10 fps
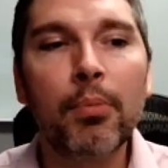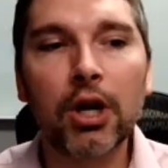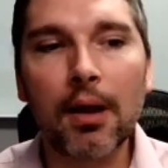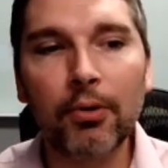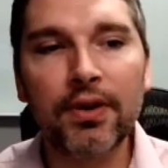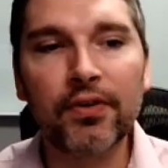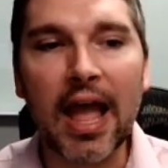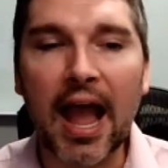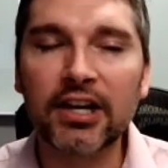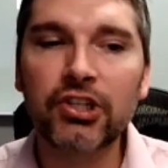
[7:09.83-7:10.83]
Put a couple
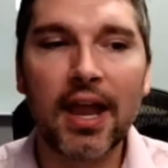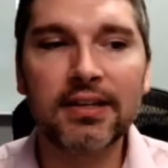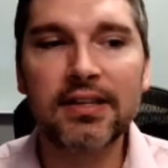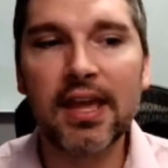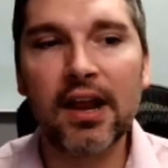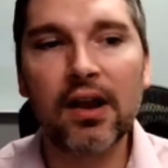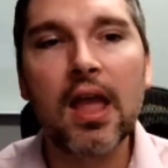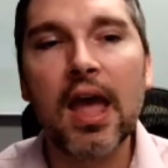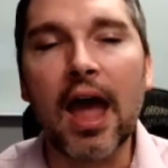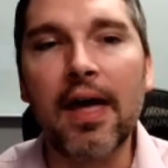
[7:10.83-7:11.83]
different hashtags there.
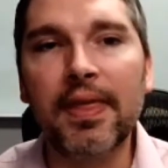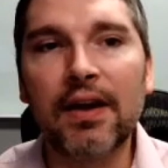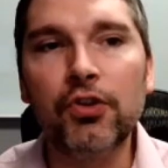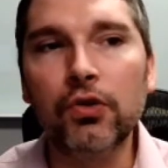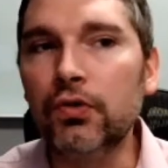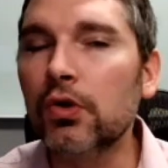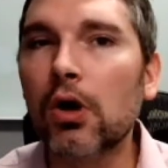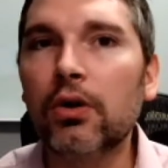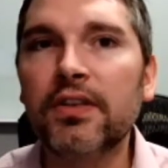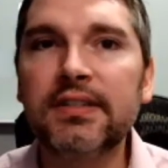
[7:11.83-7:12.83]
And then if you do
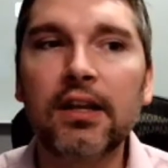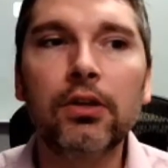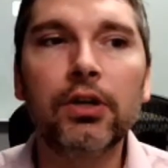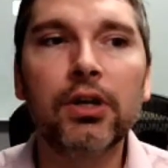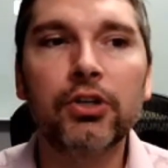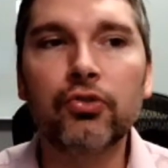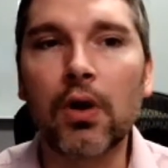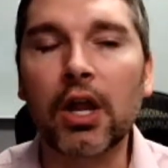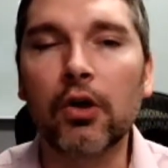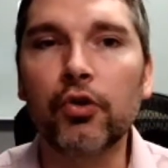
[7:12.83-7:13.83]
go to the Ziggler
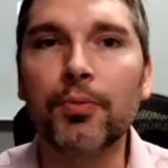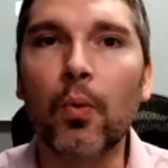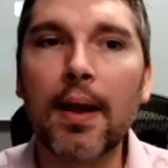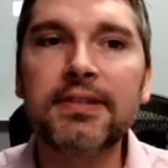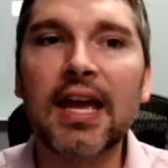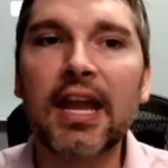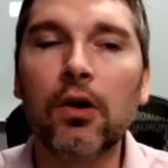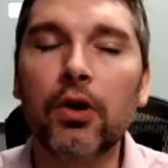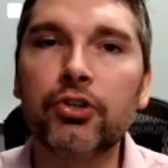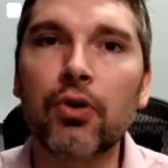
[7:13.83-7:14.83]
Truck Group
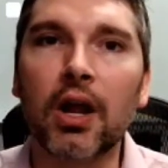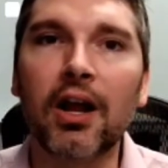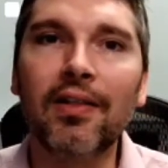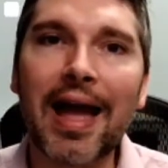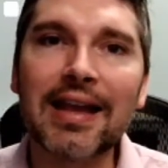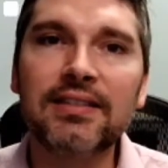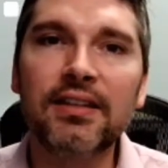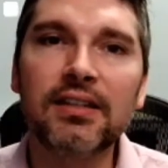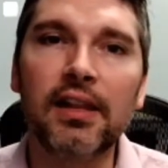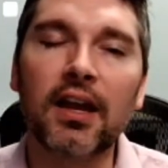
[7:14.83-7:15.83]
website, go to truck
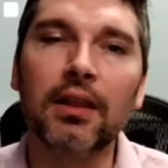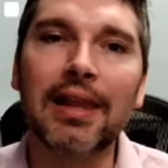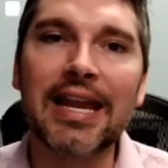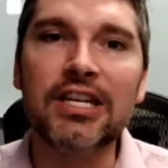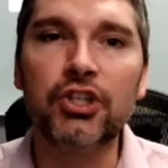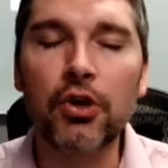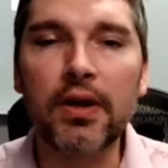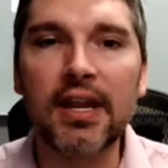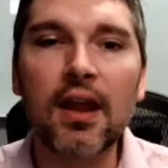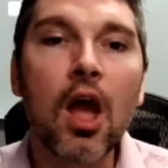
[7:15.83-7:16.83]
classes, click on light
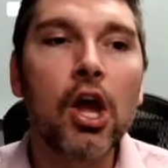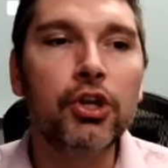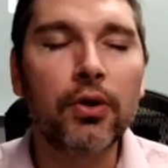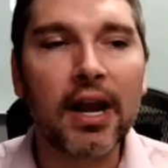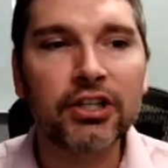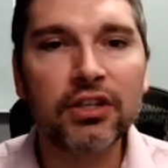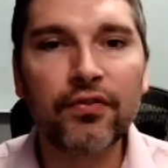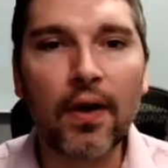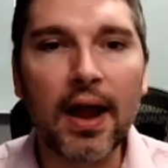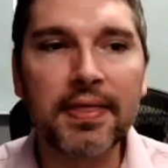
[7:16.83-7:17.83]
duty, you can actually
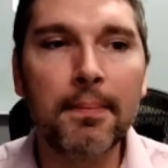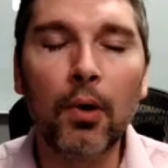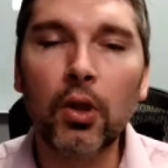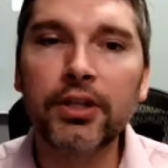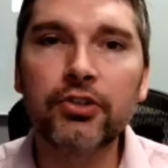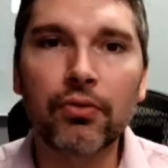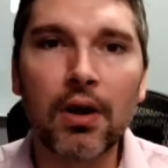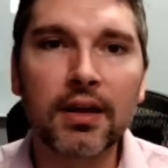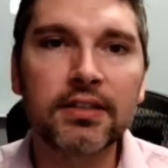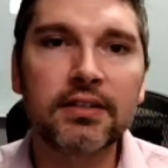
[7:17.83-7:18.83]
find the Mullen
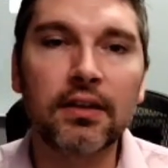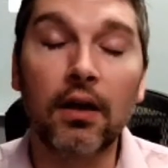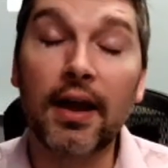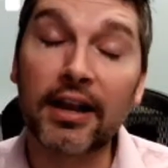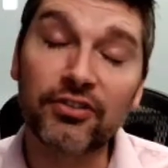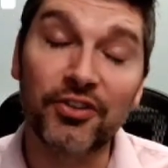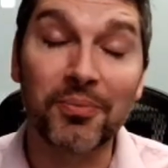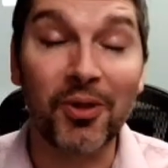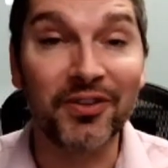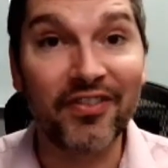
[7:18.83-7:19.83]
trucks, actually they're
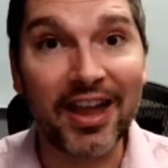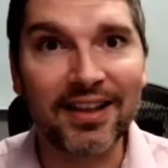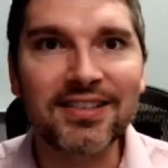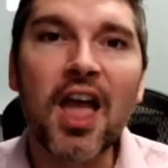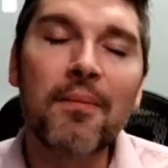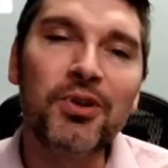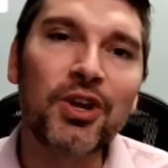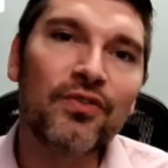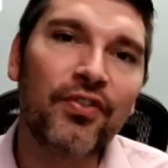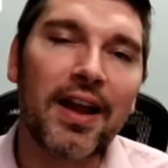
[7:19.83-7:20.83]
Mullen vans, but
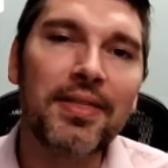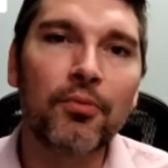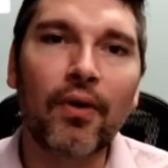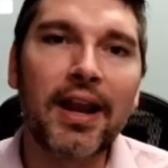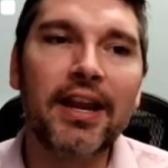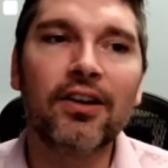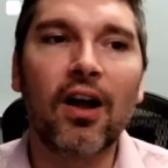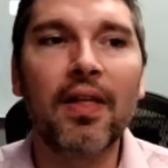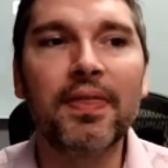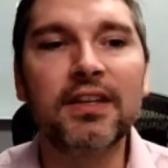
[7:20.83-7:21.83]
you can find them right here
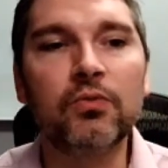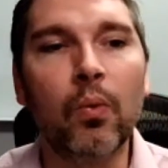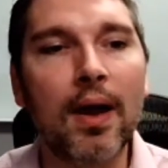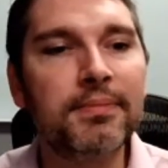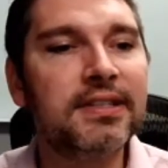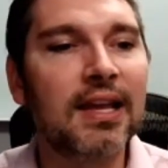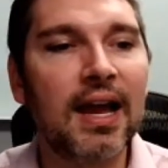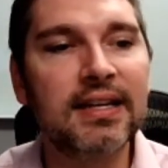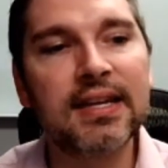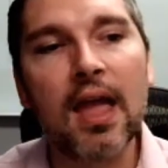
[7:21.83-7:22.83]
on this
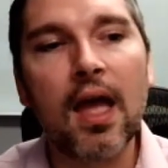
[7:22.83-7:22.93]
website.